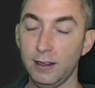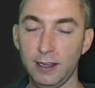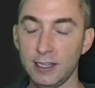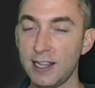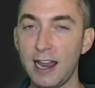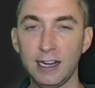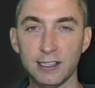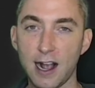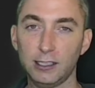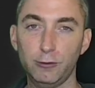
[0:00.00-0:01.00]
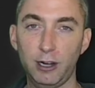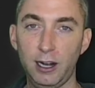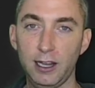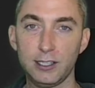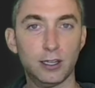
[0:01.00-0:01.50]
Is that exactly what it
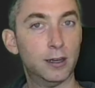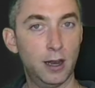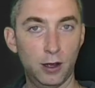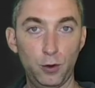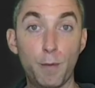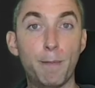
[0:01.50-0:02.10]
is? No,